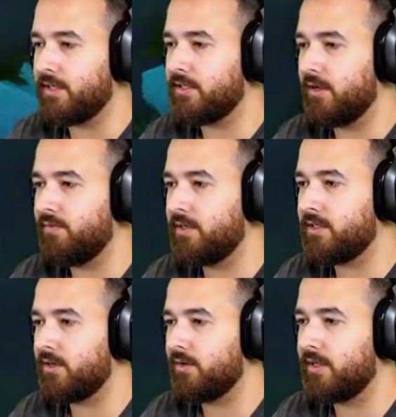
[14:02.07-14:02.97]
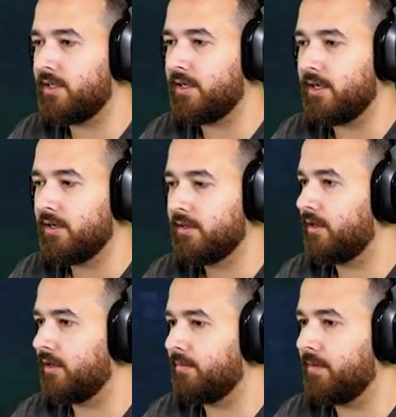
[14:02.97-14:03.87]
So if we just go here,
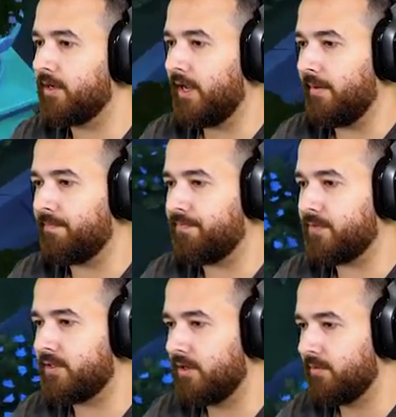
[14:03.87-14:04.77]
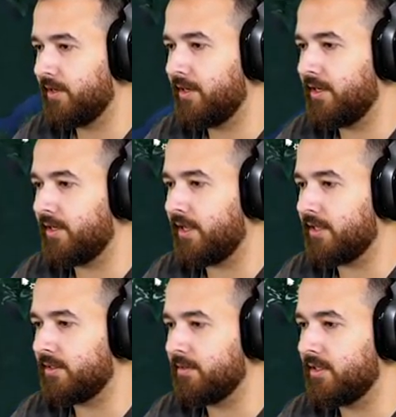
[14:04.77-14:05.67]
um, okay. So we're going to need to
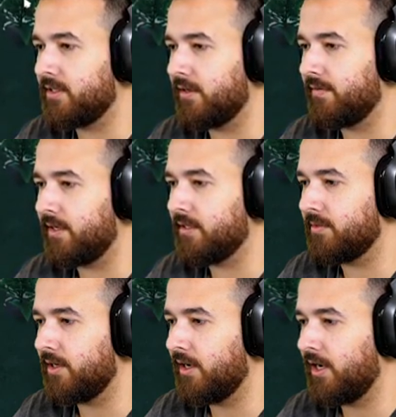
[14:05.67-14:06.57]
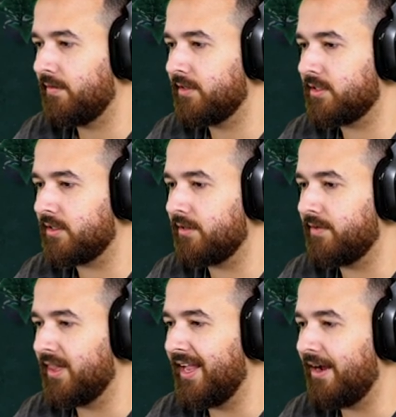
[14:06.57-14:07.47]
get some of this stuff here. So I'm going to harvest the
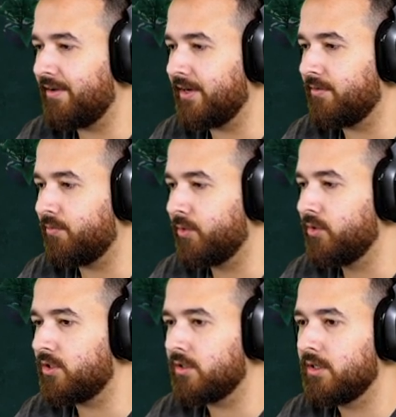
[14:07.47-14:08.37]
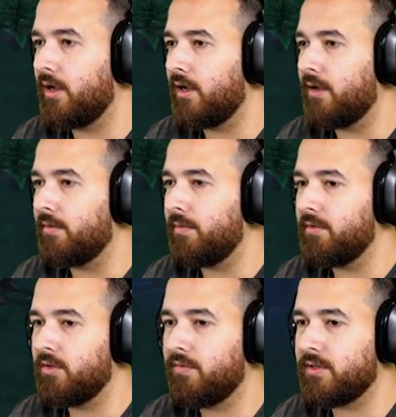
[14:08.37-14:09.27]
Valerian root. Uh, we're
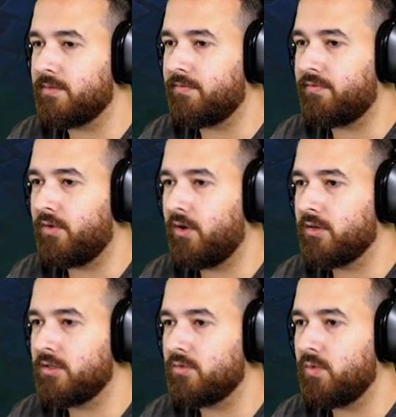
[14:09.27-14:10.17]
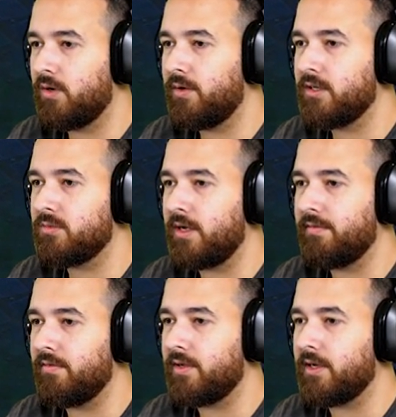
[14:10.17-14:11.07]
going to look for some frogs as well. What else do we
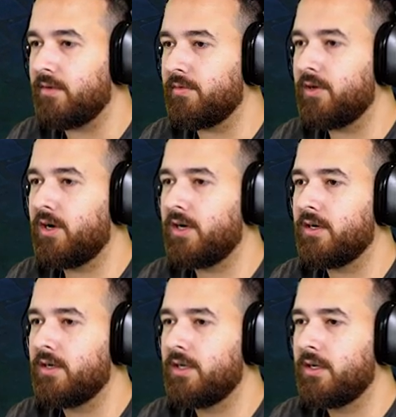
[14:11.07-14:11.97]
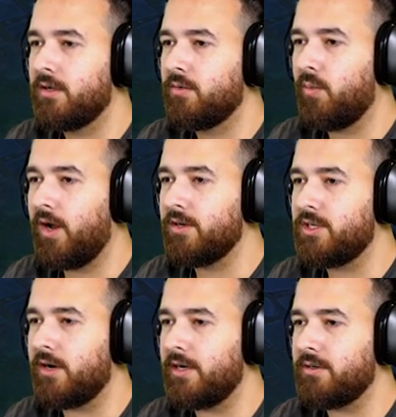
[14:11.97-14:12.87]
have over here? We've got wild
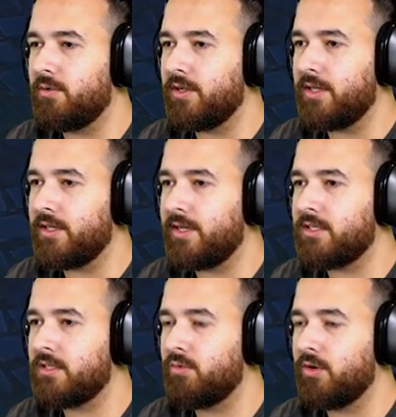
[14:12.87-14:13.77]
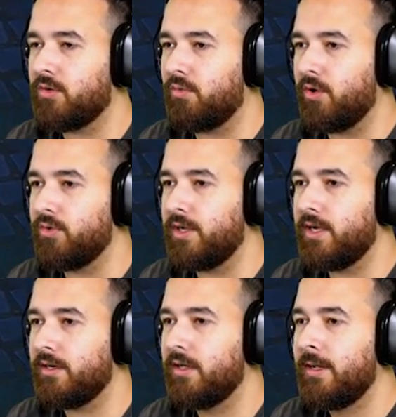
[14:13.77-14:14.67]
cherry. Well, okay, I guess these won't grow
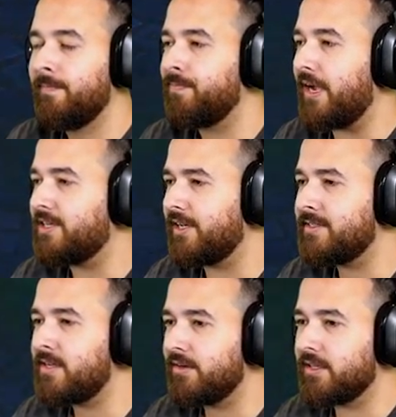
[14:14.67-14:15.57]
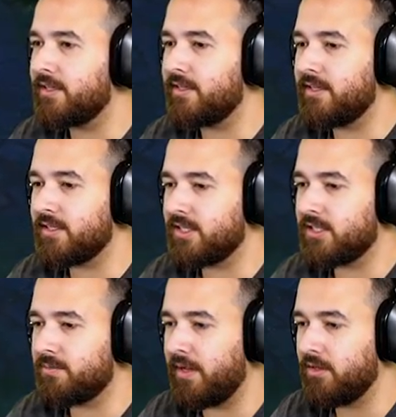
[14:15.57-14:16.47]
yet. Actually, isn't there, there's like a
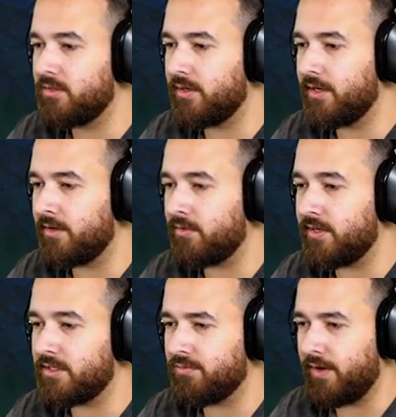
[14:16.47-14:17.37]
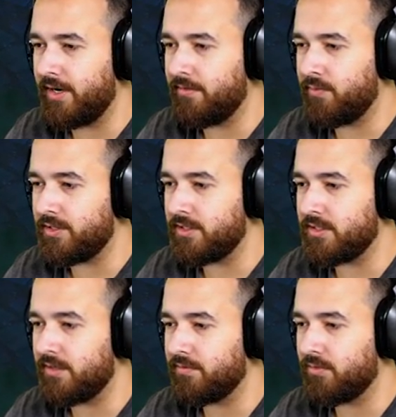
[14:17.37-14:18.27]
spell to increase the rate of which
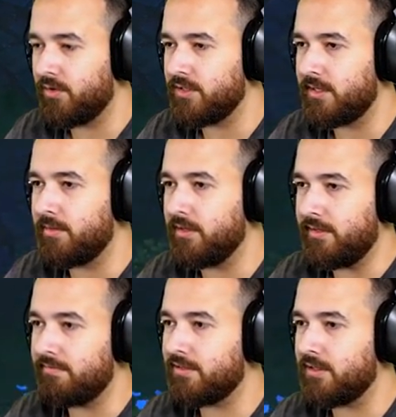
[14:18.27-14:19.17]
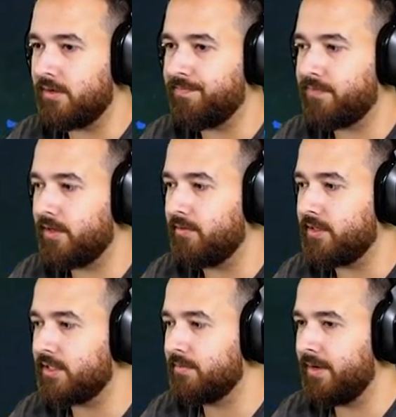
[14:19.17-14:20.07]
this stuff grows, I believe. So anyways,
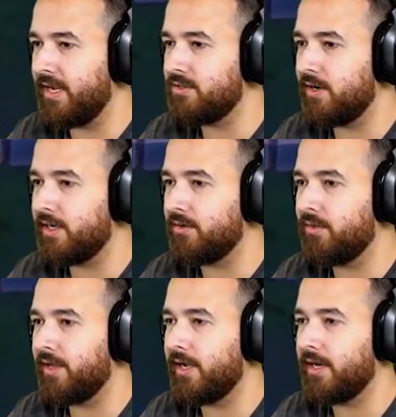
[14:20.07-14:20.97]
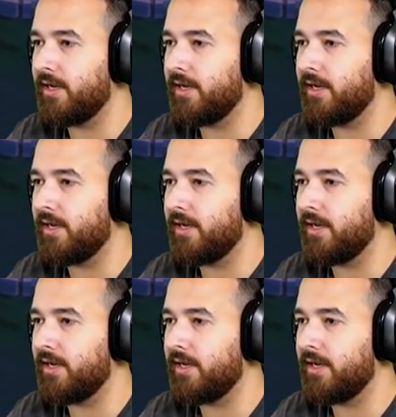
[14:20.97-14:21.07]
let's get the mandrake and all that.